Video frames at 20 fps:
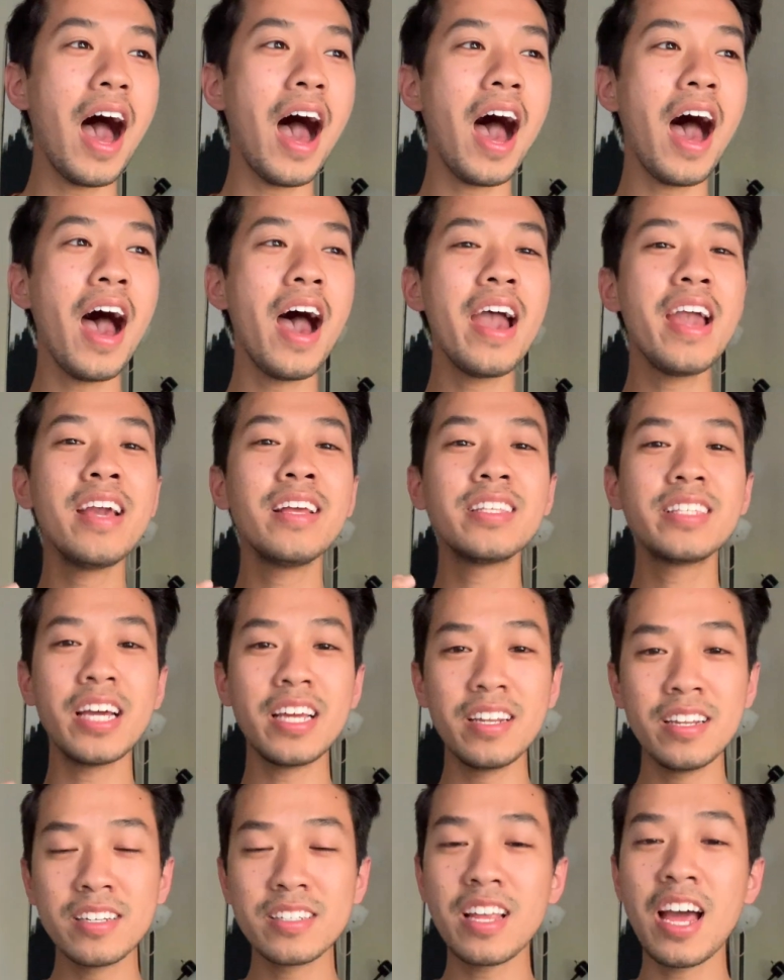I
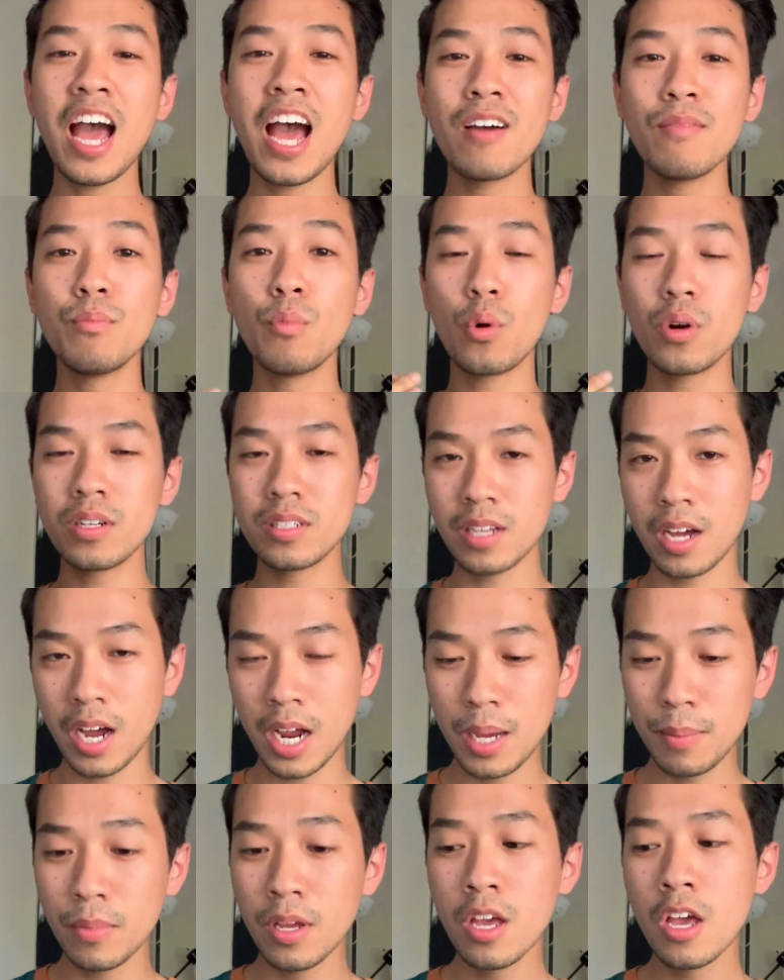tended to have more
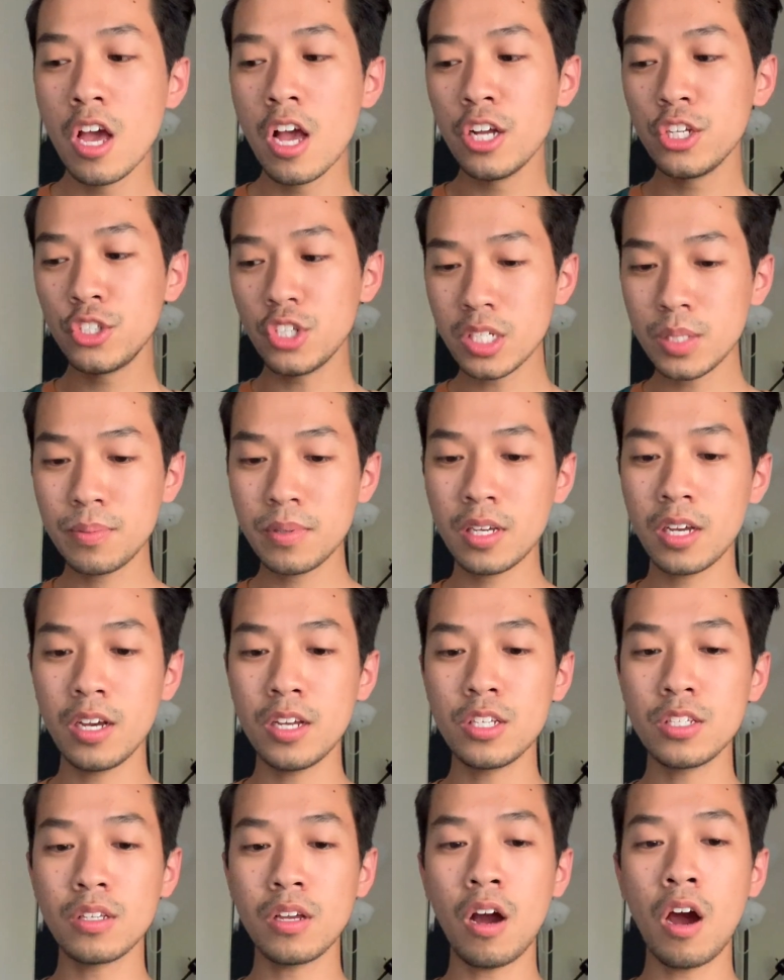time just
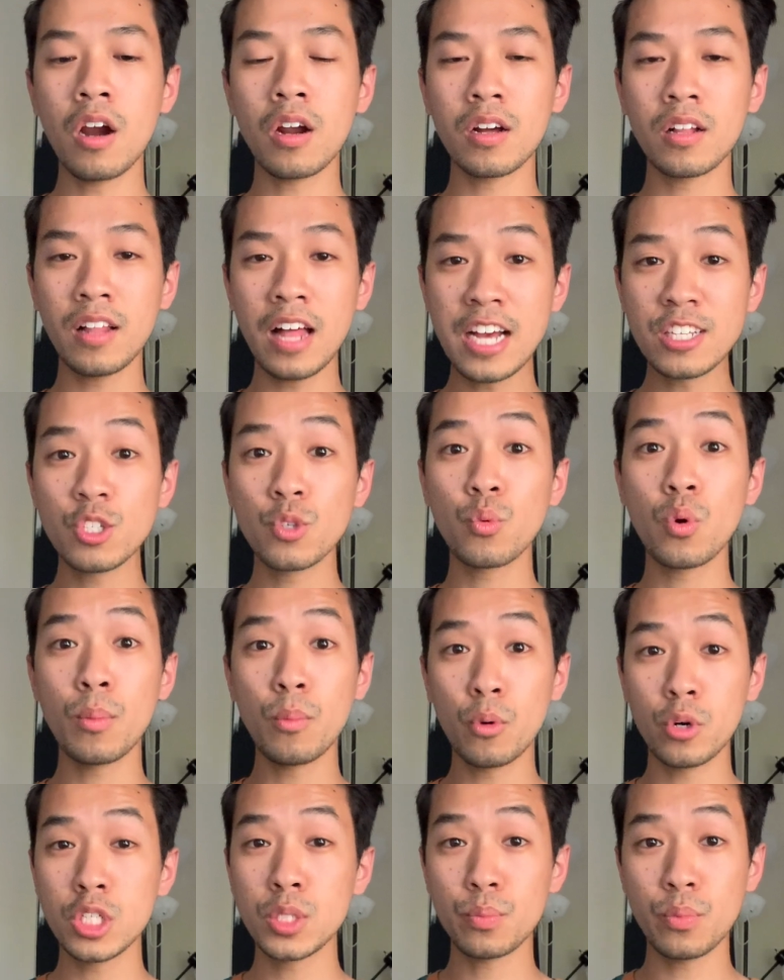because our classes were
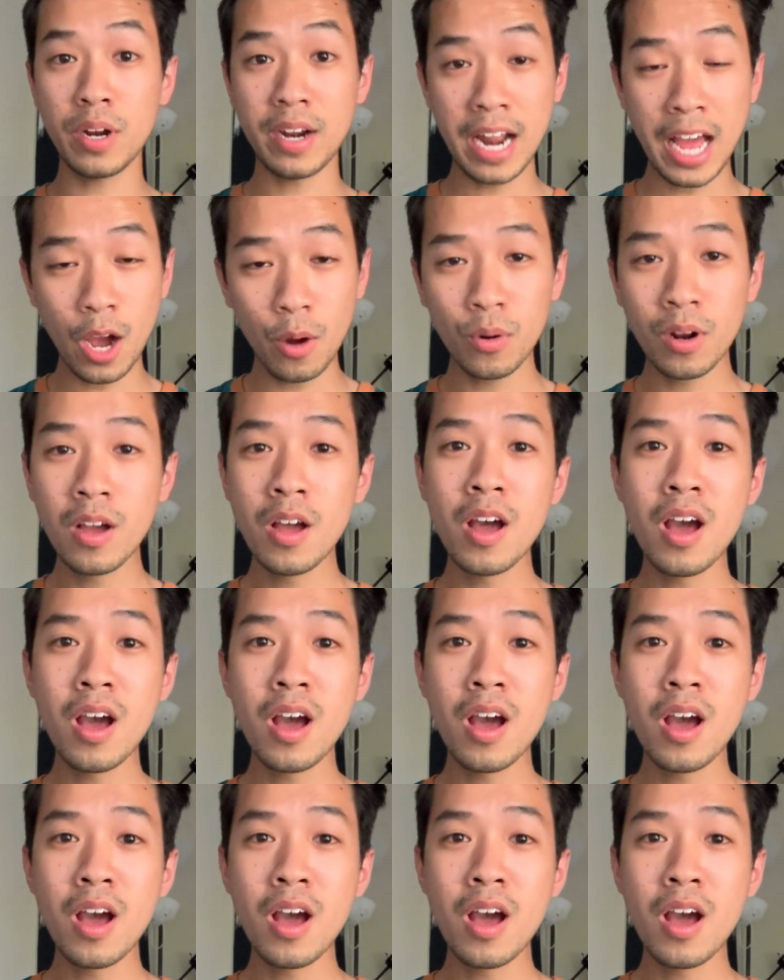more spread out.